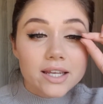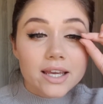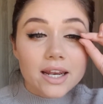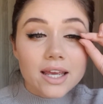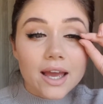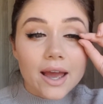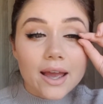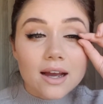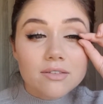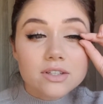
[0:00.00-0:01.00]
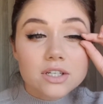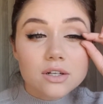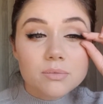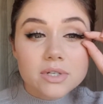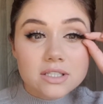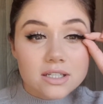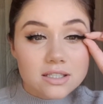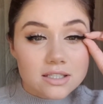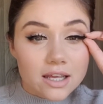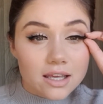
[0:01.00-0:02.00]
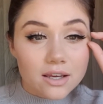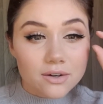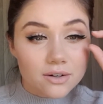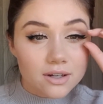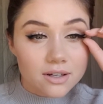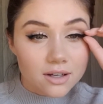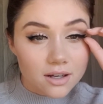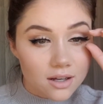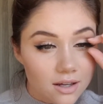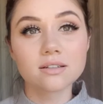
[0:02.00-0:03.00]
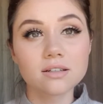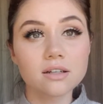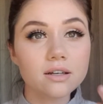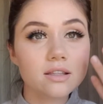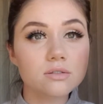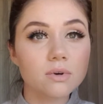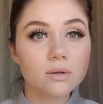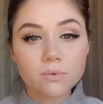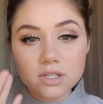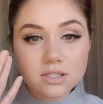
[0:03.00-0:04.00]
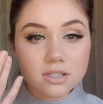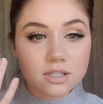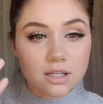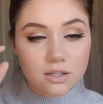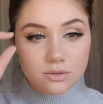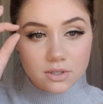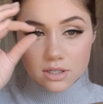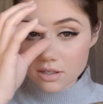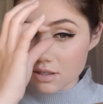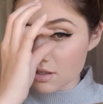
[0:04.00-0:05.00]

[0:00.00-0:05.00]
getting a hang of this glue business, thank you. Look at this one. What is this king doing?